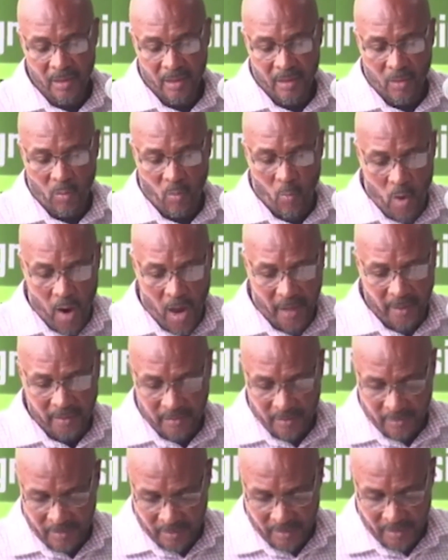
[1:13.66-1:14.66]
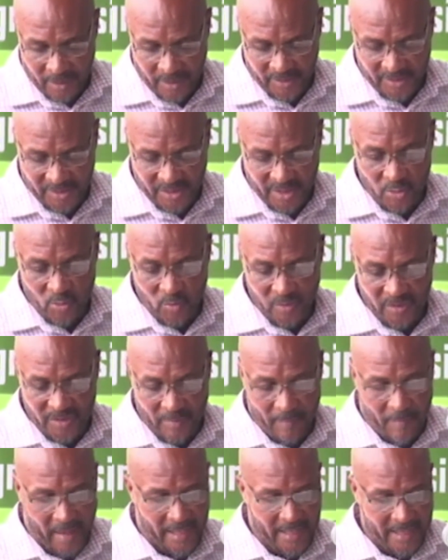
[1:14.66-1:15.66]
One is to use the
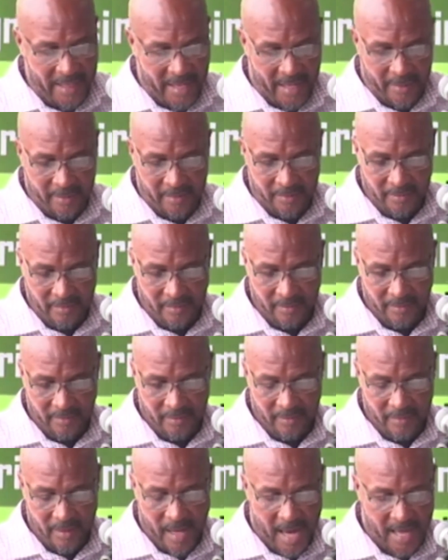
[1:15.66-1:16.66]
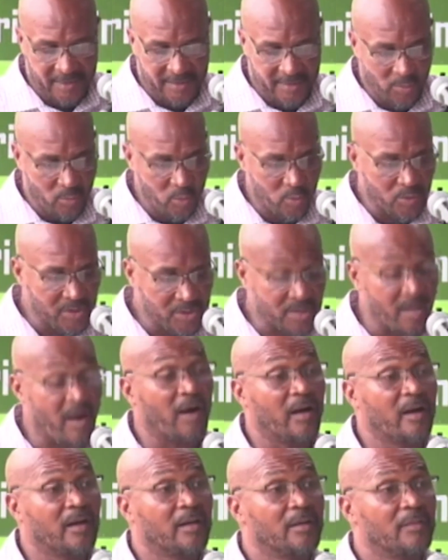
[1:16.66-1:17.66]
Malayan as the
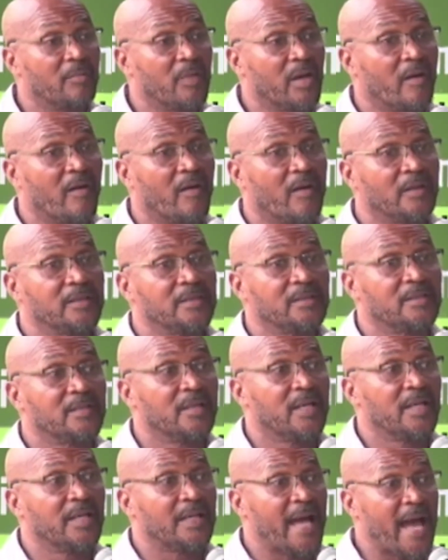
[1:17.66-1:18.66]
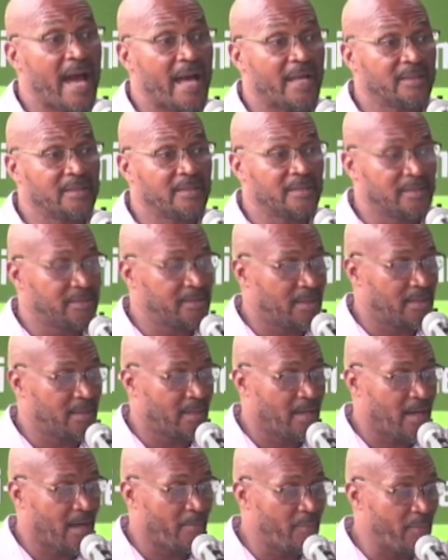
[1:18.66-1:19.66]
rootstock because it has
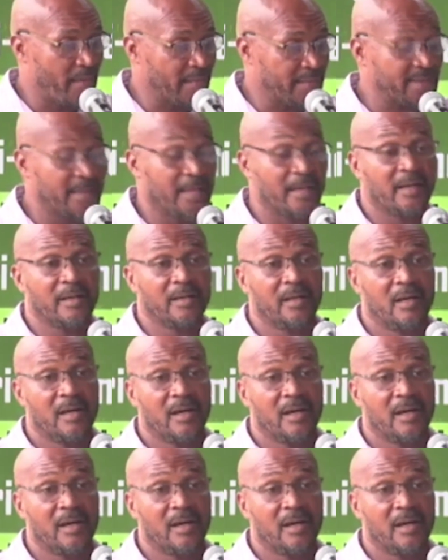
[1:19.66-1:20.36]
a better